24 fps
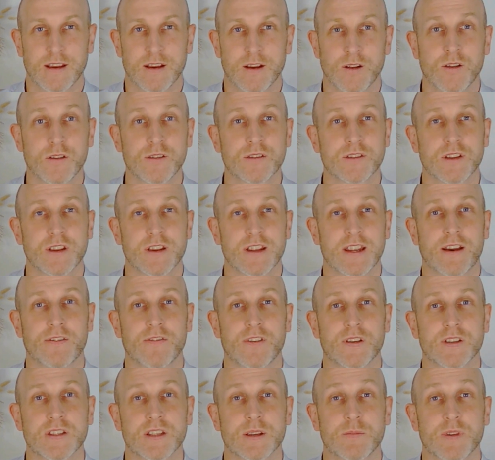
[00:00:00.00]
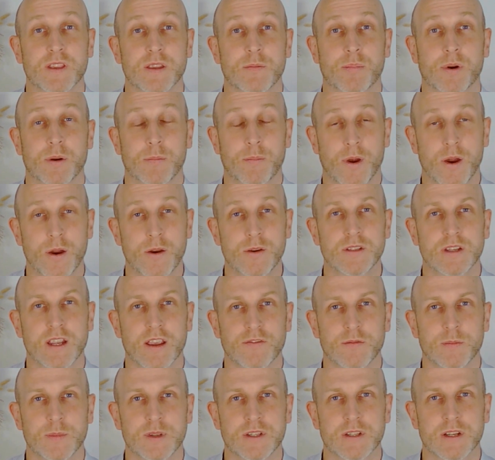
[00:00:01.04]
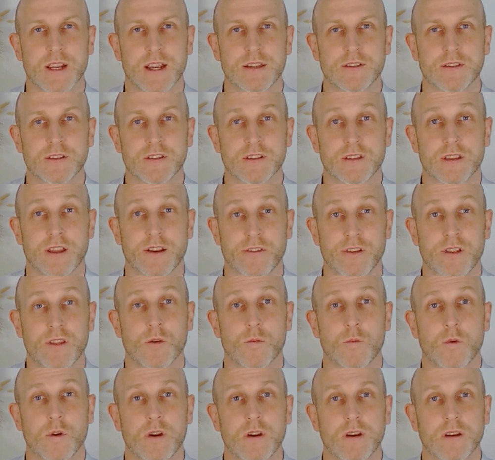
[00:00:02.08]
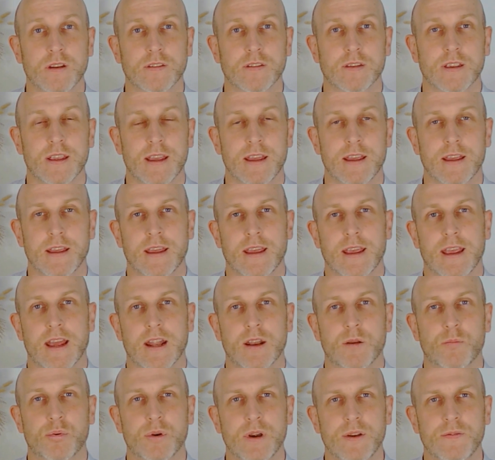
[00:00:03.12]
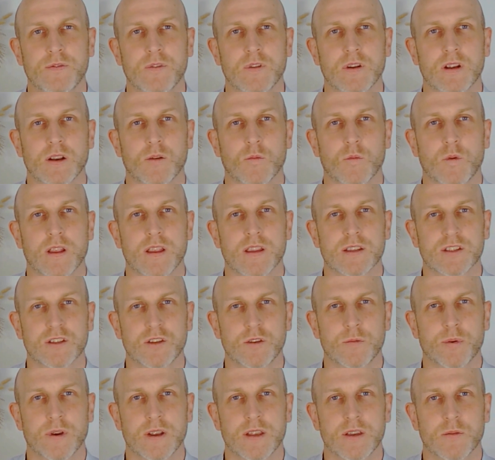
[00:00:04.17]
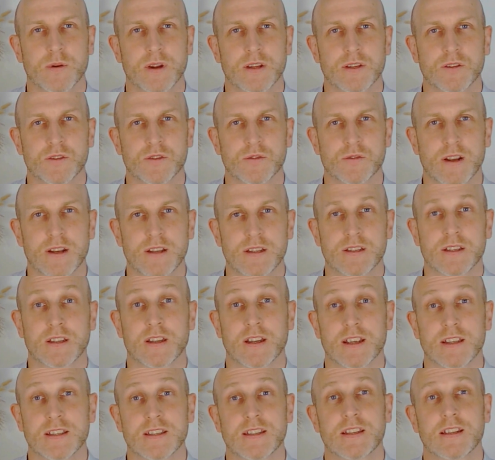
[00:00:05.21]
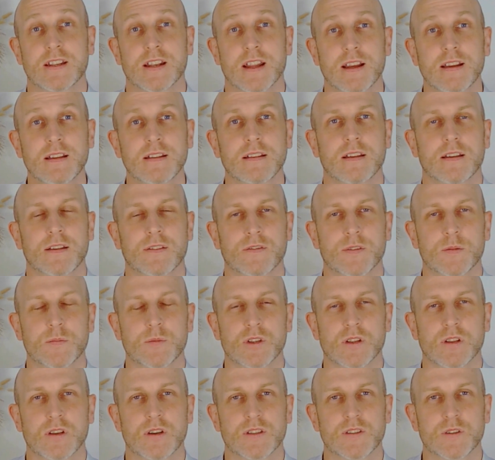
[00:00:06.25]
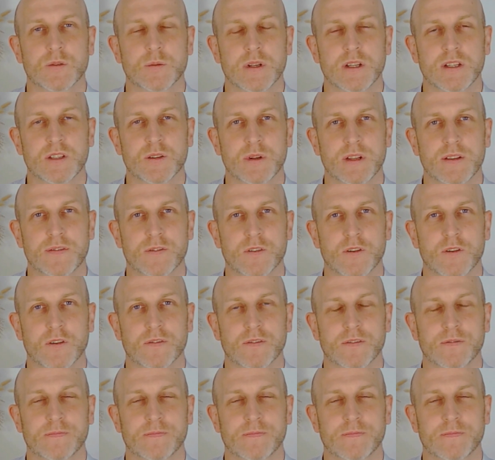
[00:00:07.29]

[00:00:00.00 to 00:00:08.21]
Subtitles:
I'll also cover off some of the proposed government changes that are in the works, and a brief look at what are the superannuation strategies to consider from July 2025.